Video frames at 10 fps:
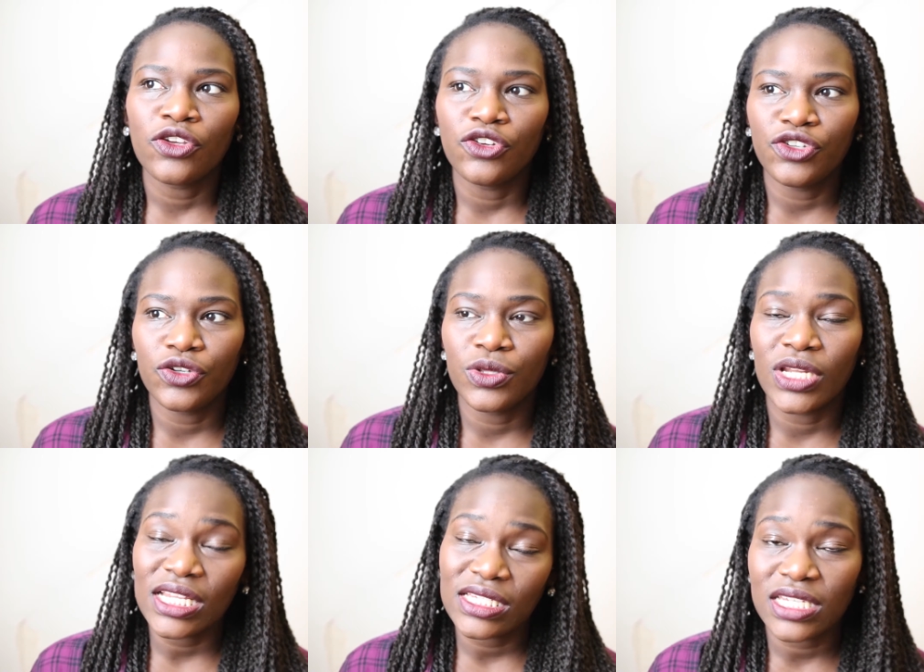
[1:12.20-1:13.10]
you do the
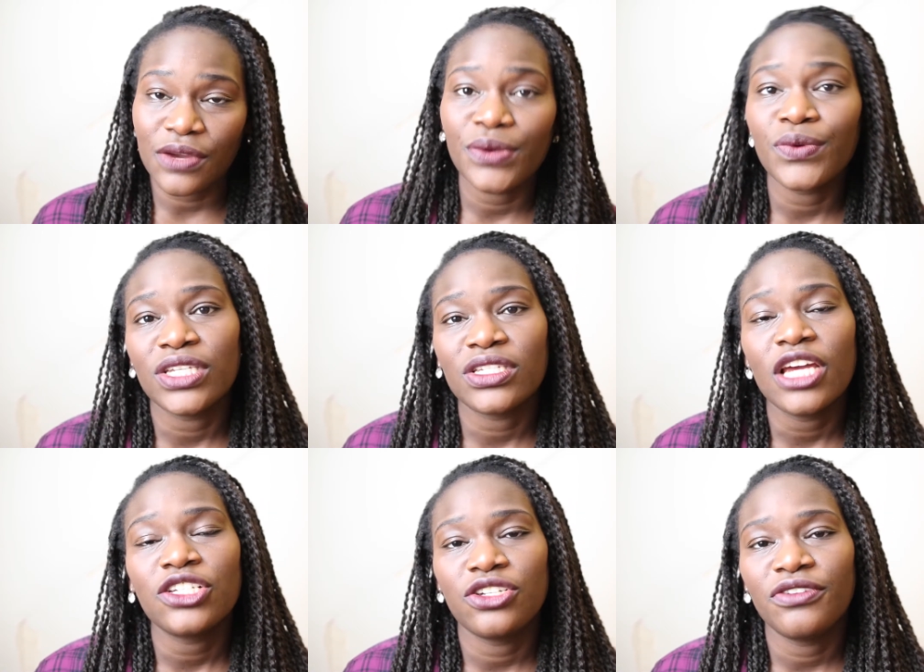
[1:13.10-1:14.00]
necessary
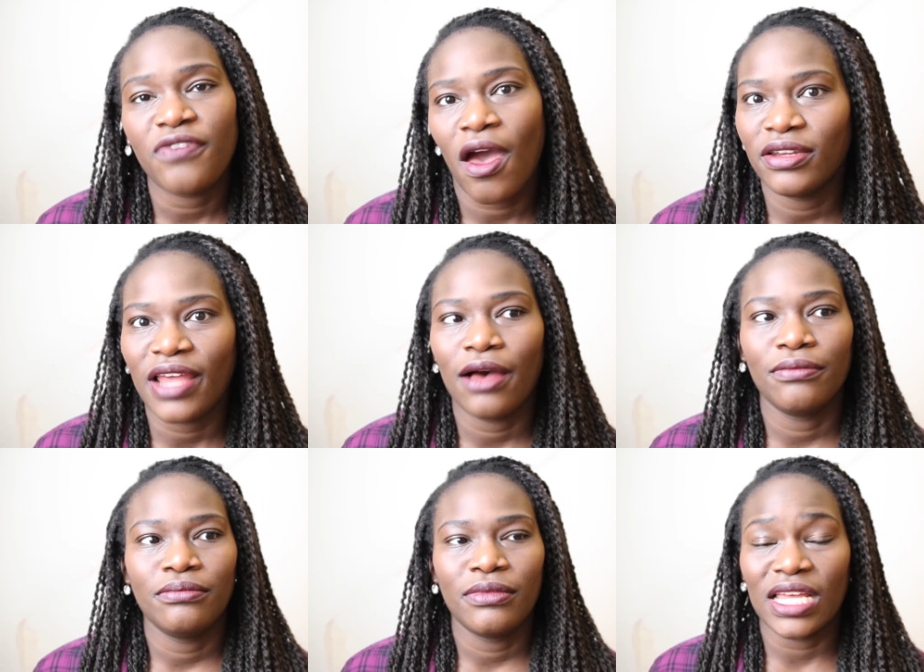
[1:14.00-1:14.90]
research and you find
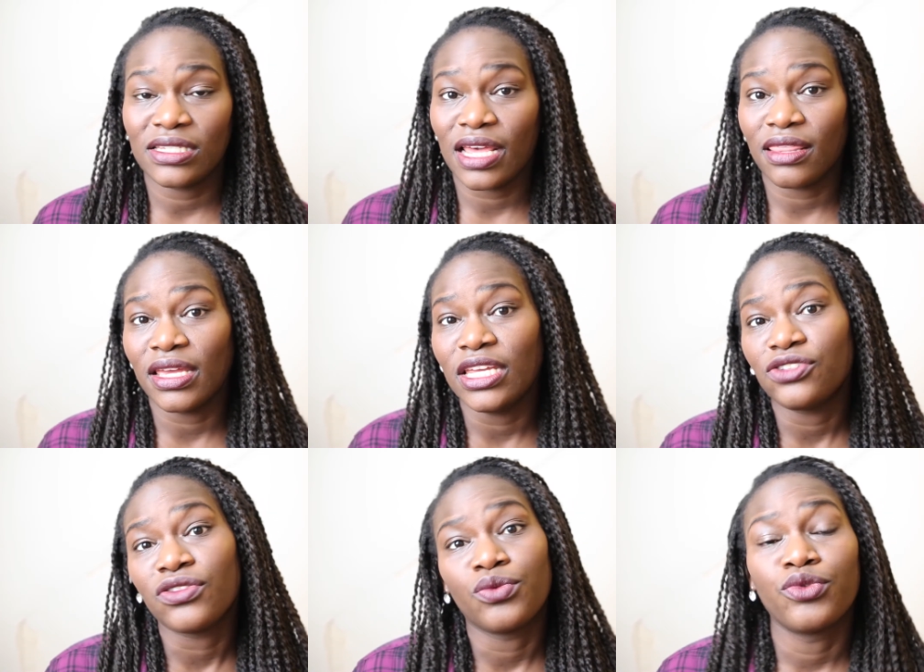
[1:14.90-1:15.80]
out, let's say, that
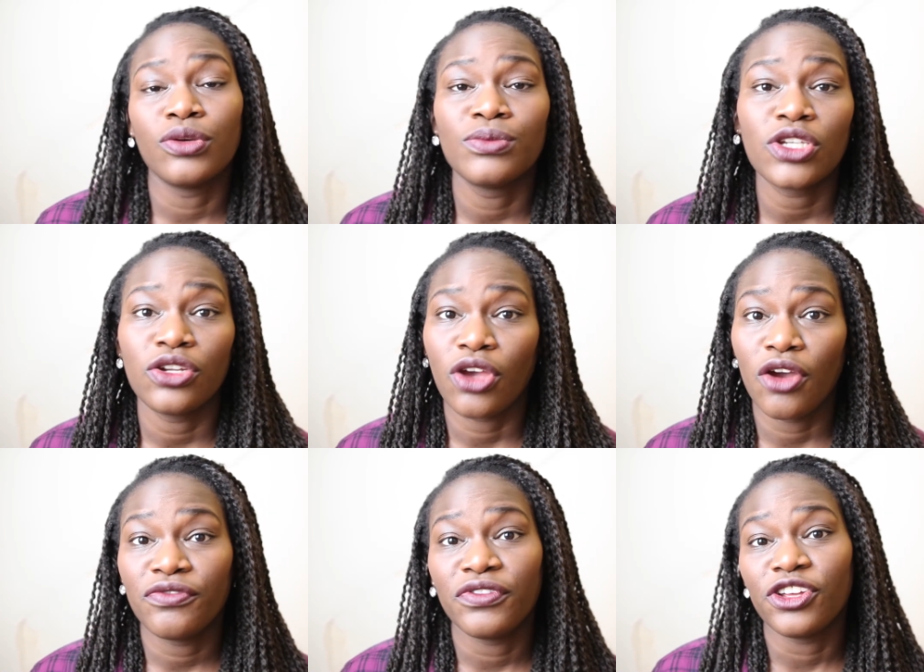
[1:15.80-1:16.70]
each of the rooms could
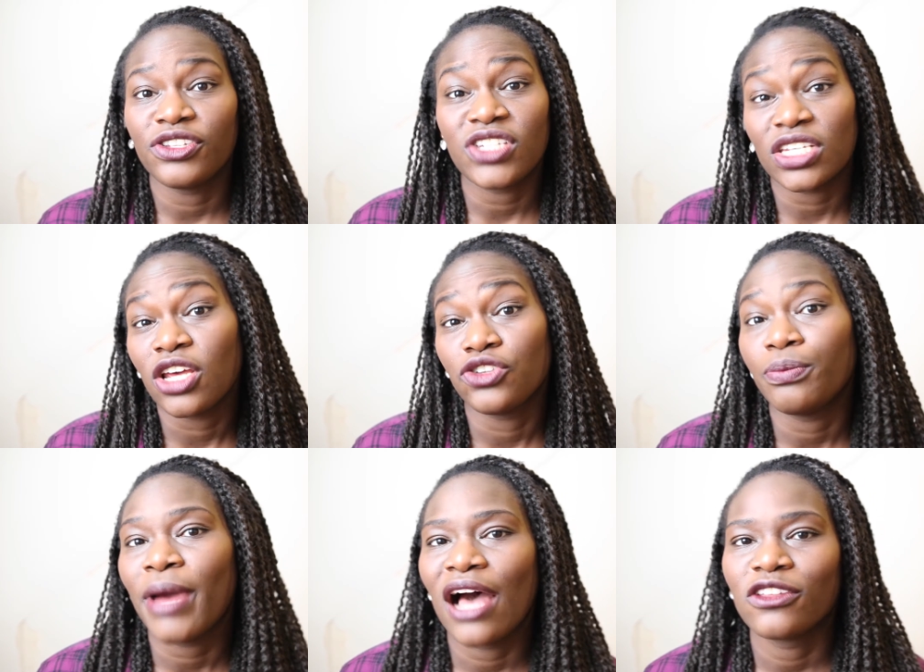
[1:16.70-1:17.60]
go for
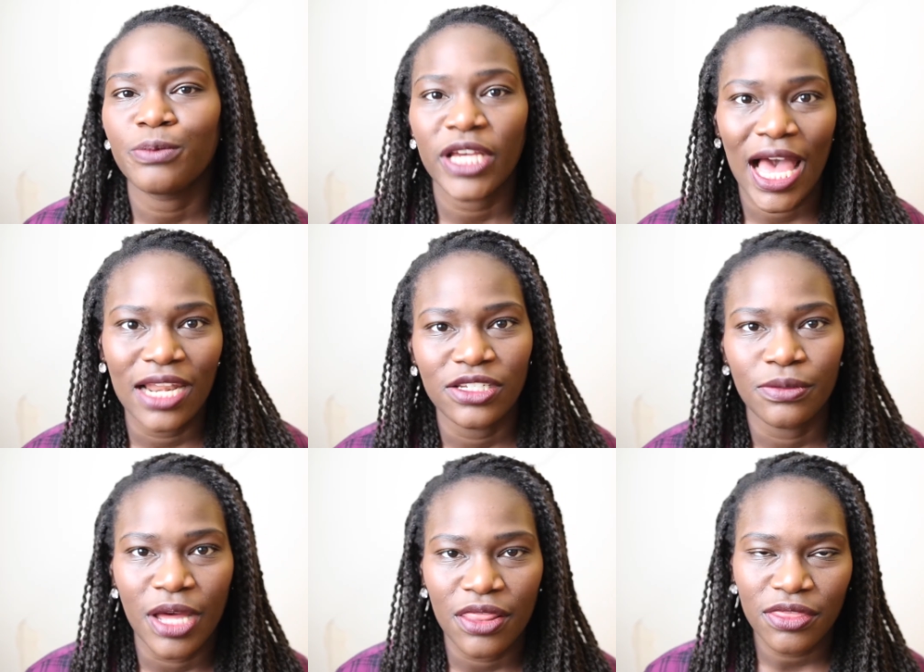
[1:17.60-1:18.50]
£600 per calendar
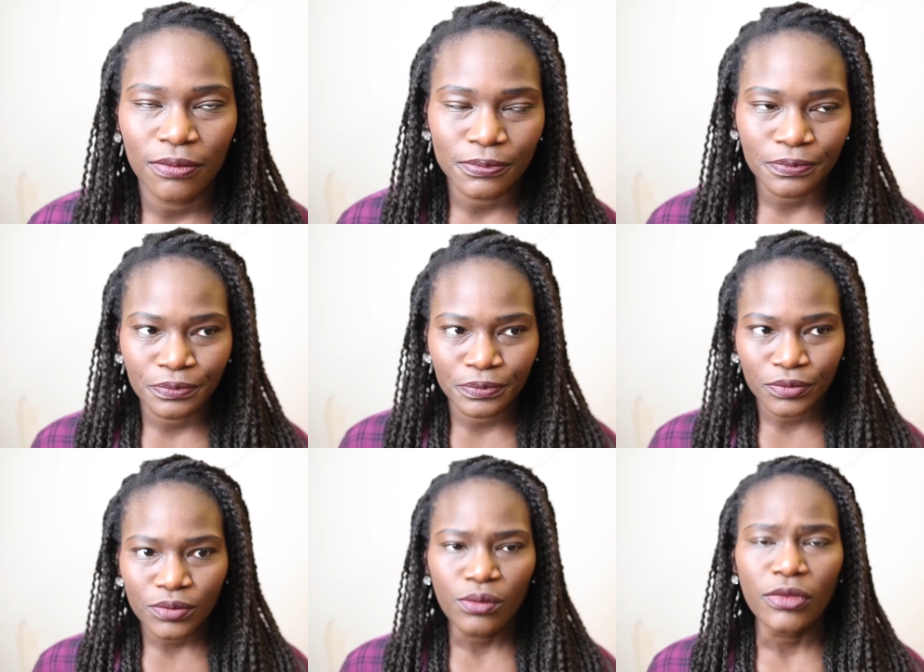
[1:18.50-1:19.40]
month.
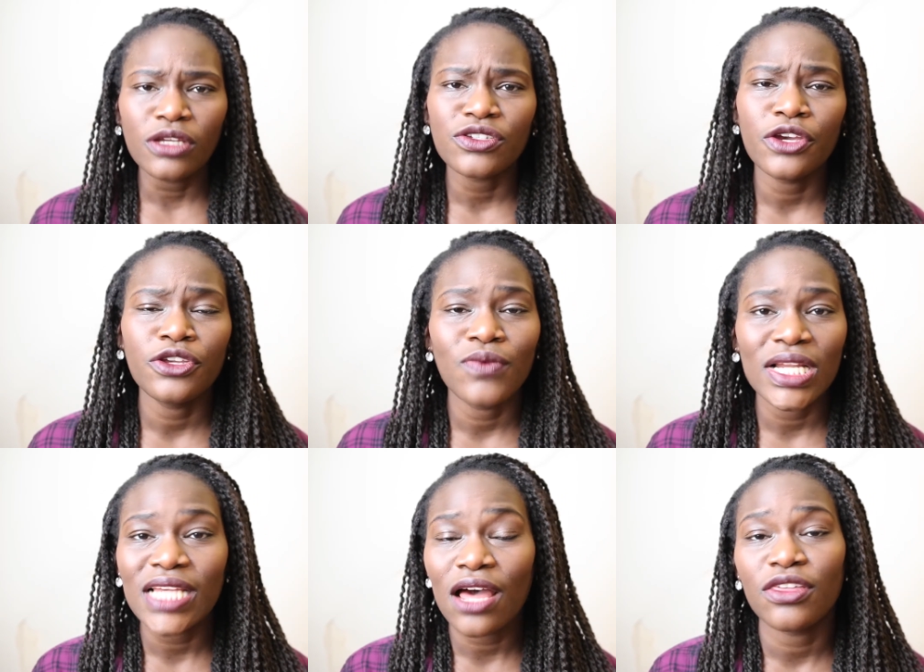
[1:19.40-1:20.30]
So you
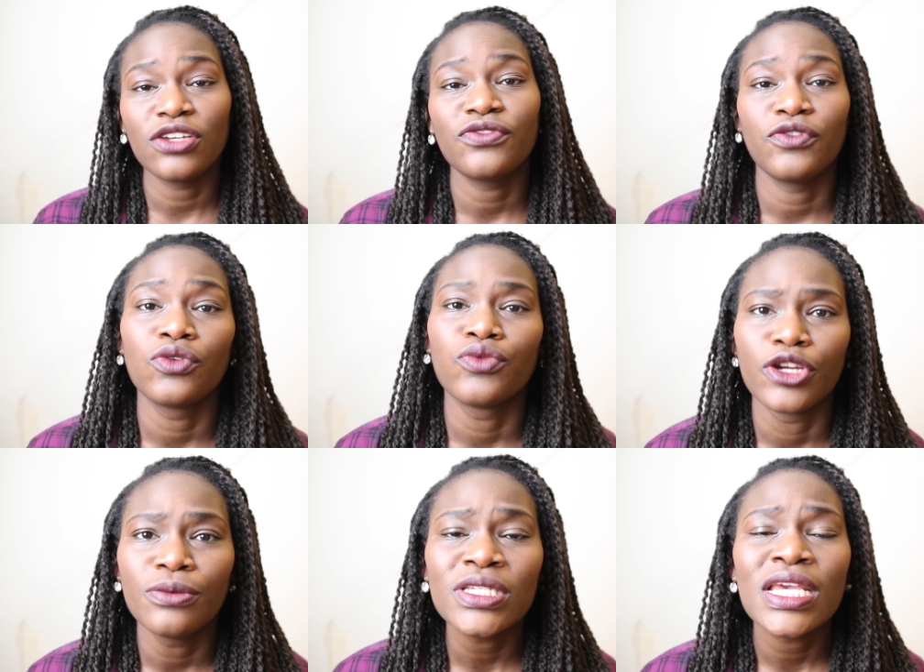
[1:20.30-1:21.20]
rent out those 4
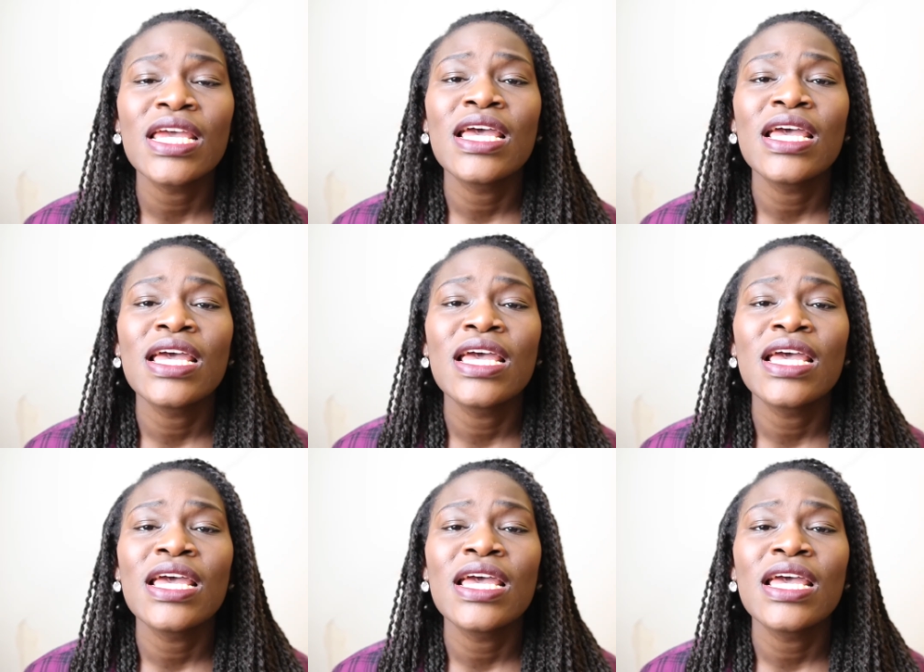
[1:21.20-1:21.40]
rooms,